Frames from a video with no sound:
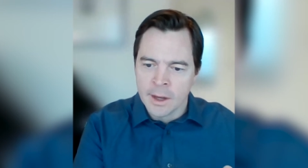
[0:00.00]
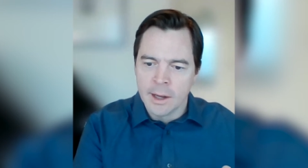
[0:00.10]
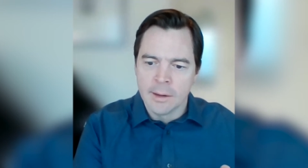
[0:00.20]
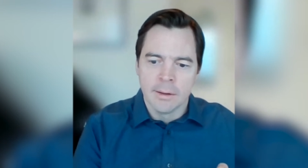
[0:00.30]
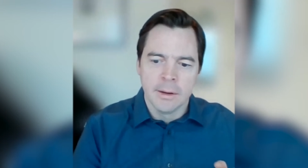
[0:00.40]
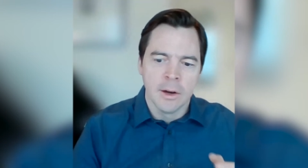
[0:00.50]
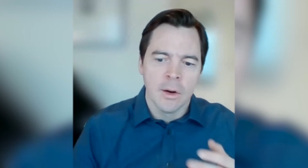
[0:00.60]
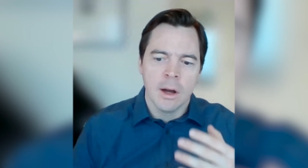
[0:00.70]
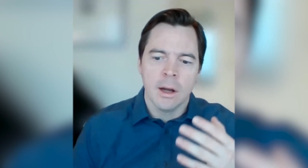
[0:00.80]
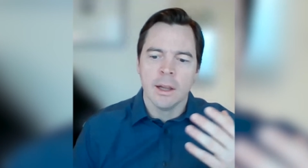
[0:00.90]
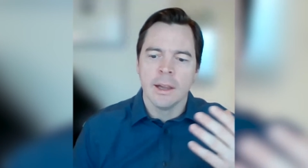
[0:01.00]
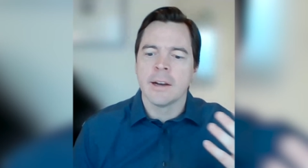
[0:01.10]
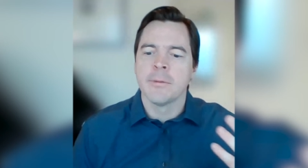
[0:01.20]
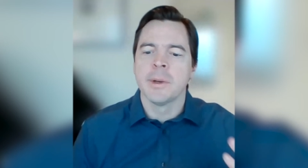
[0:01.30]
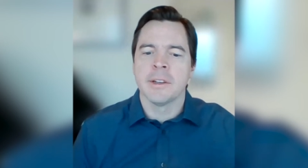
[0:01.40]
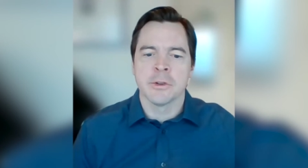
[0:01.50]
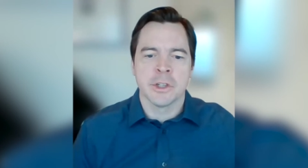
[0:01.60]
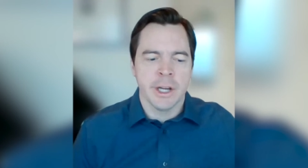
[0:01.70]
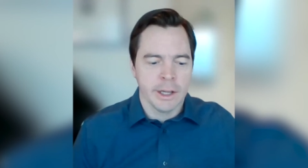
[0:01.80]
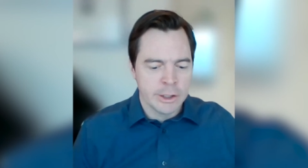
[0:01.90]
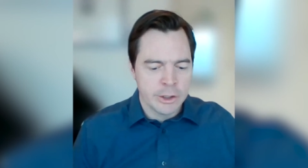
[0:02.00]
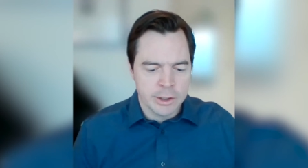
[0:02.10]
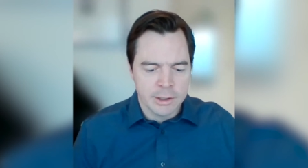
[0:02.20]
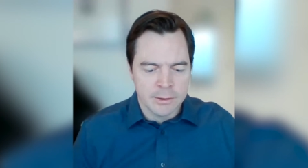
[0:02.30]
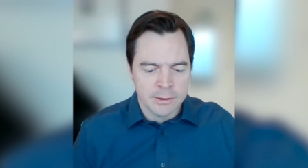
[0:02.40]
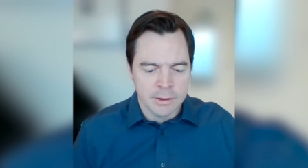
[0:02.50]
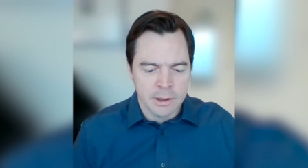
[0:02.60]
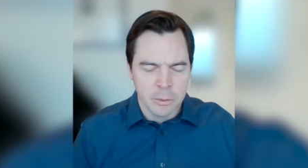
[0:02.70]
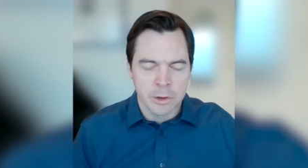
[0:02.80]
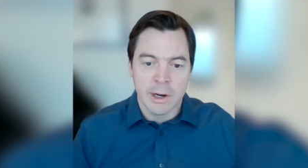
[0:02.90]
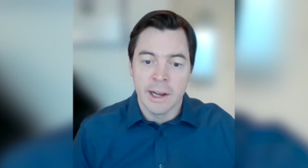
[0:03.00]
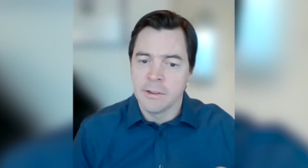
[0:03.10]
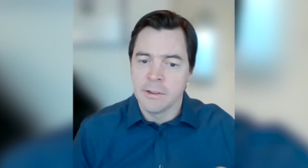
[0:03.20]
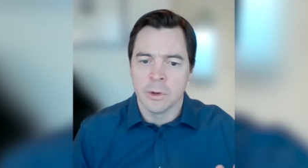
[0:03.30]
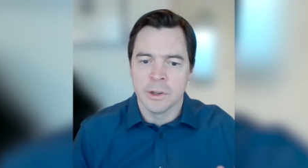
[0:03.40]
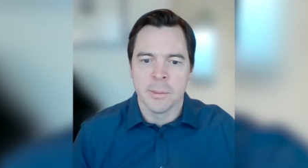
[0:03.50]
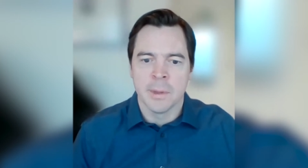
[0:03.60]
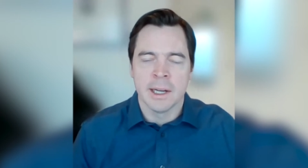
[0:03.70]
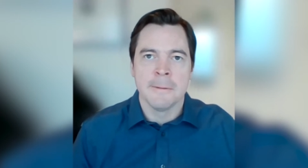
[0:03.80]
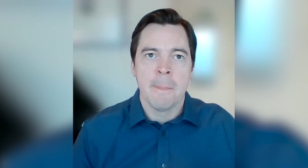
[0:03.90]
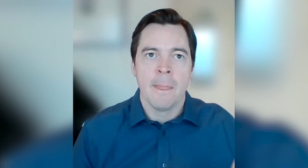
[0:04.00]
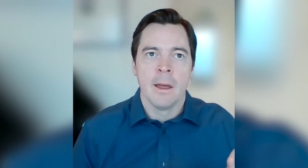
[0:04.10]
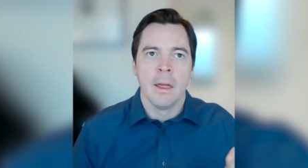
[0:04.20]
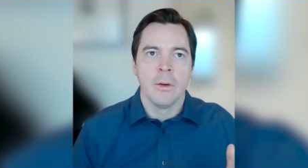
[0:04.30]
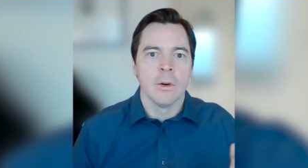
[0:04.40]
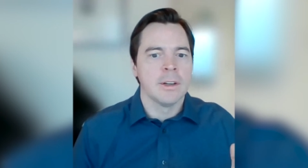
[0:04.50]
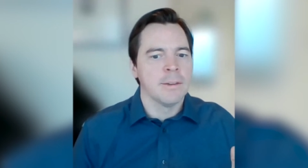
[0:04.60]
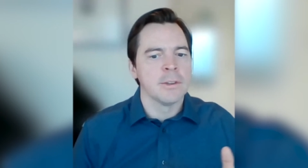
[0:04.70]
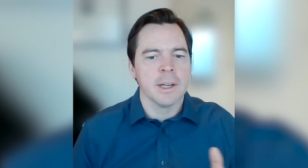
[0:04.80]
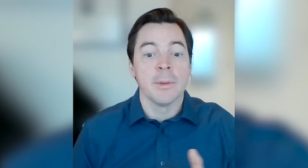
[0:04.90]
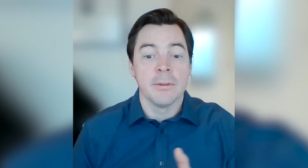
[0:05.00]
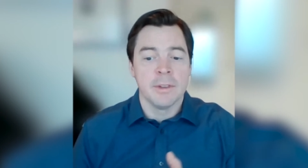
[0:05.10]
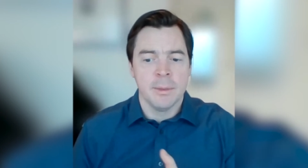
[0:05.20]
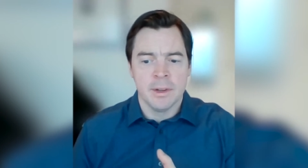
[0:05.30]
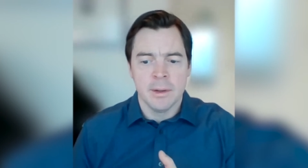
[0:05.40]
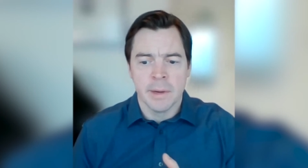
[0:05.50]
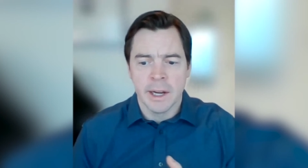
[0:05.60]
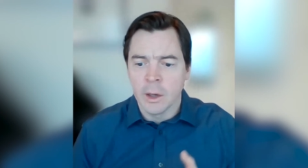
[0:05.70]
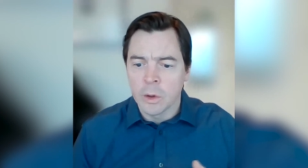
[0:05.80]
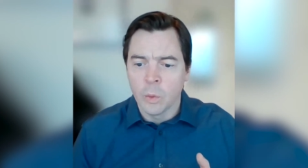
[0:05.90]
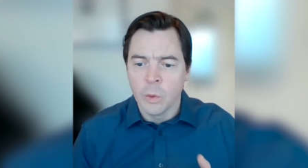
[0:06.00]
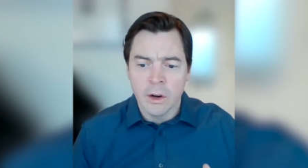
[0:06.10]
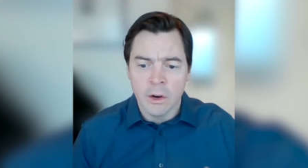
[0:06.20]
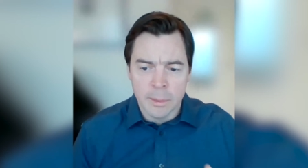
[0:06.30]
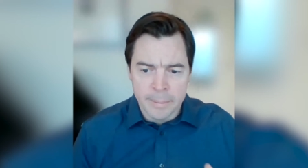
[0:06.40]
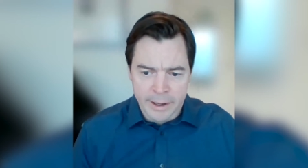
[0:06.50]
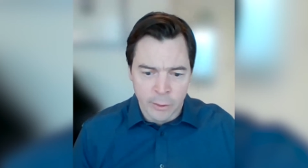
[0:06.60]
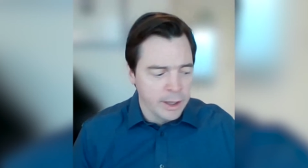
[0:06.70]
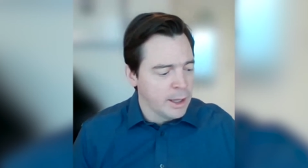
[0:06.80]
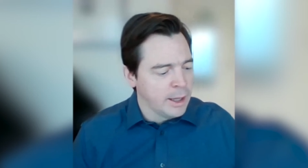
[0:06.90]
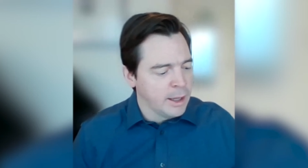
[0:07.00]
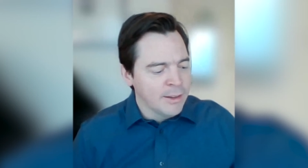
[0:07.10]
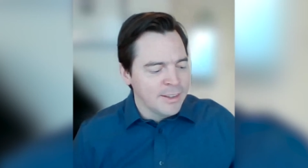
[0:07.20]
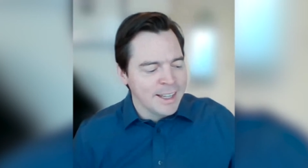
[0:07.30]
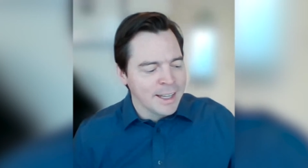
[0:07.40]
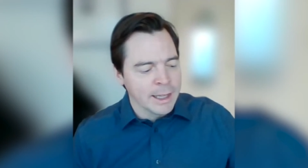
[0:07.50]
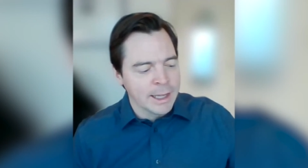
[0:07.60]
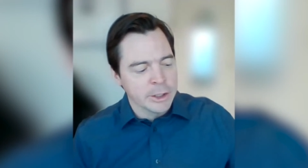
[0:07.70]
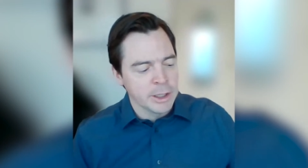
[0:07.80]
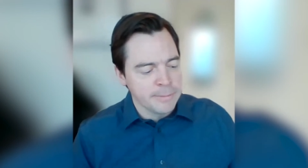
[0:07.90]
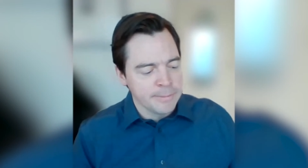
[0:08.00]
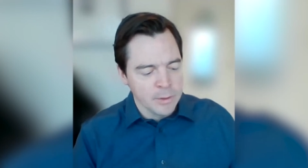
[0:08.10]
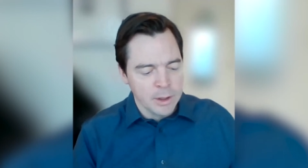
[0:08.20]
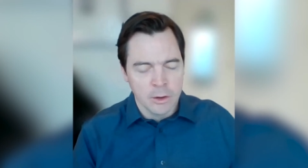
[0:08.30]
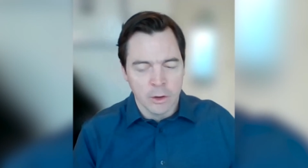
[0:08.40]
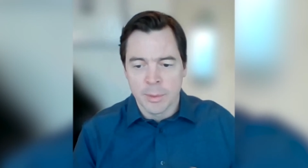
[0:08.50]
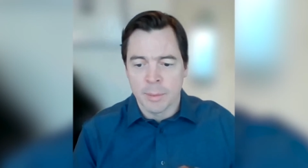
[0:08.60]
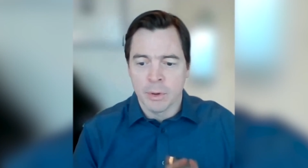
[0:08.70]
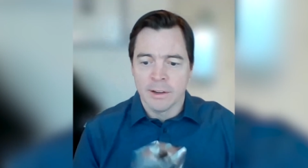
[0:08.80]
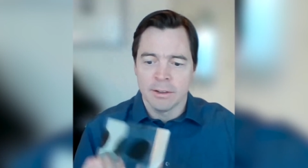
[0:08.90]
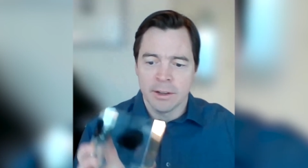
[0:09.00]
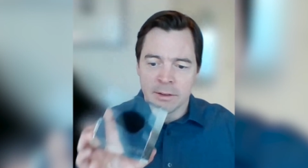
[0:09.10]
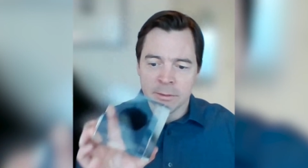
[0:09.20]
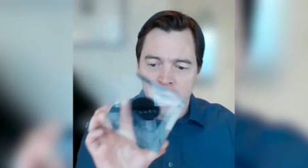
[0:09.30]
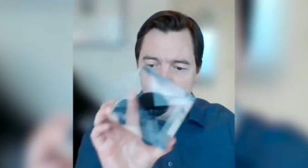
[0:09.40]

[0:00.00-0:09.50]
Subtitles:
And, you know, a lot of potential challenges would arise in one's mind. There are different types of deep sea mining. What we are about is the collection and ultimate processing of